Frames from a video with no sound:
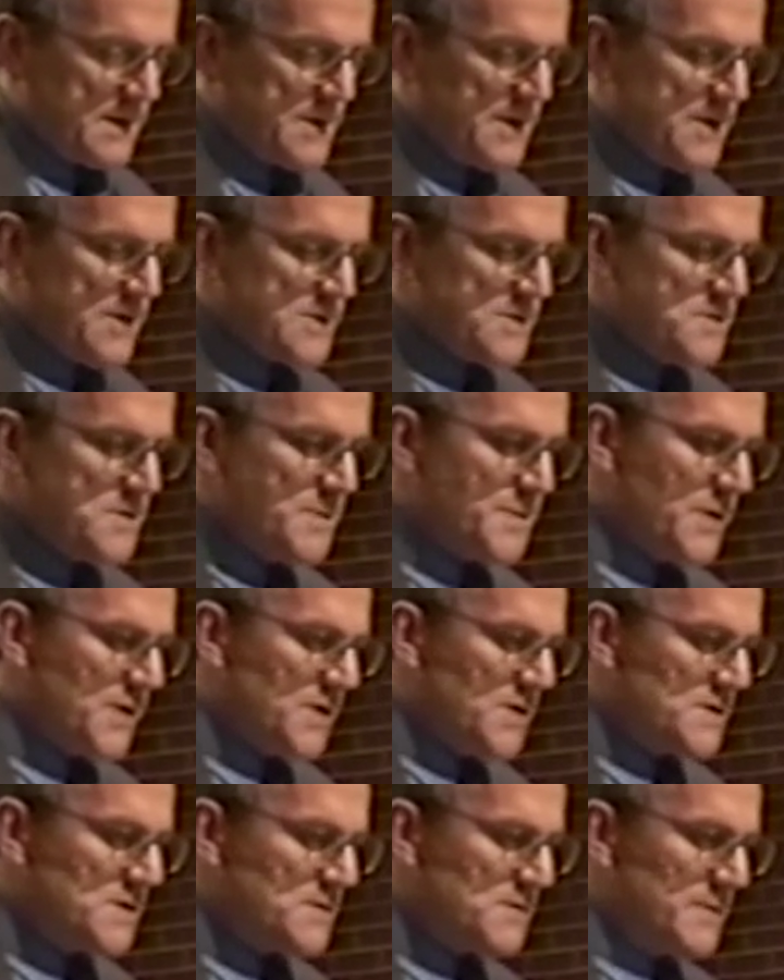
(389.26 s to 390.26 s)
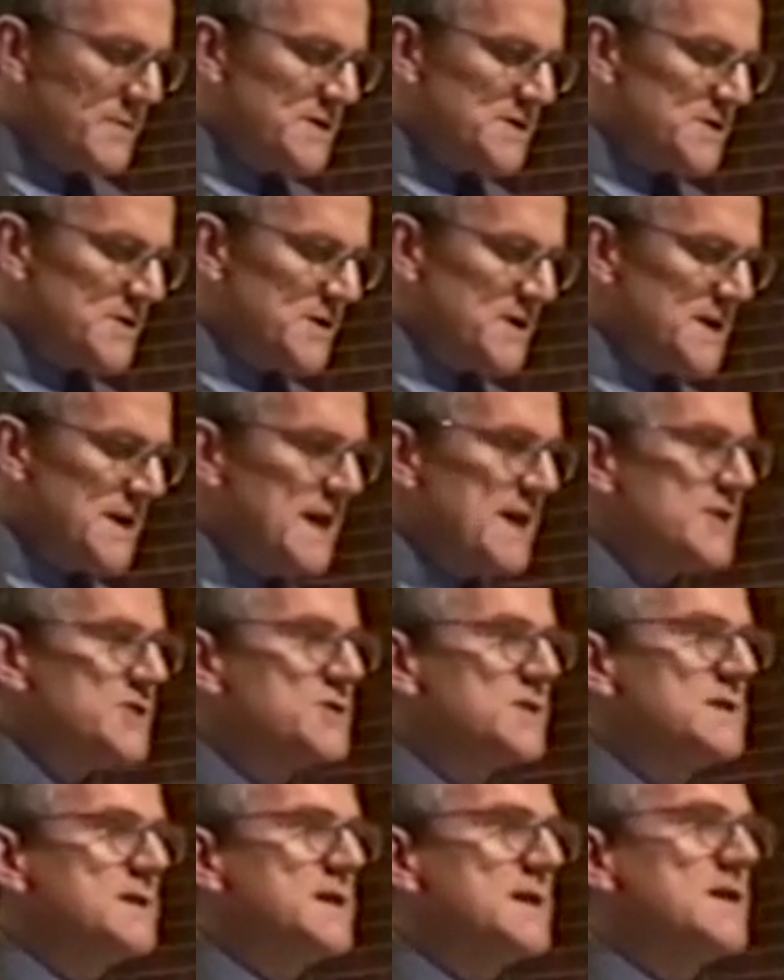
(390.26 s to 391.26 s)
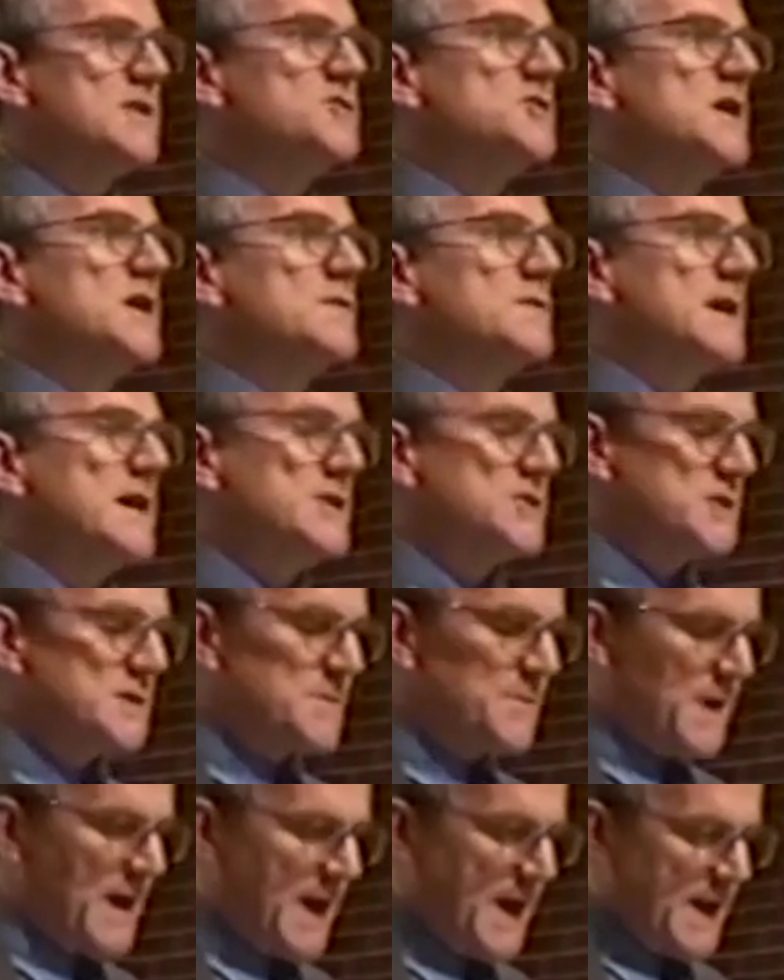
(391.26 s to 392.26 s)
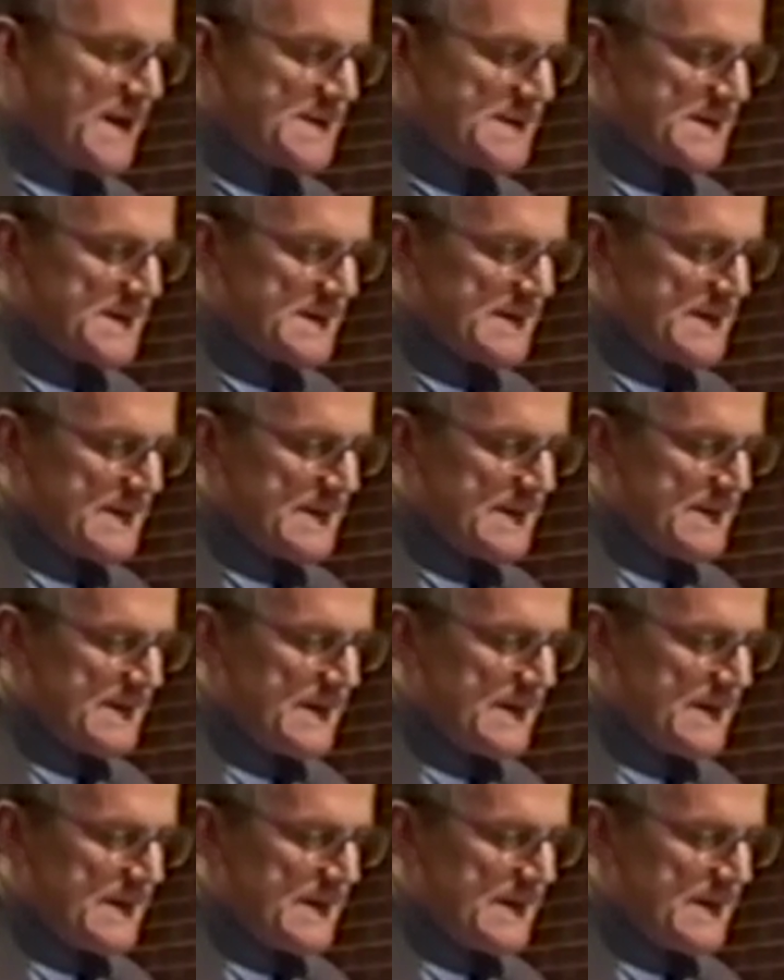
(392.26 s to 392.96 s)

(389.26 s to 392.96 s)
or those who opposed women's ordination in a generation past.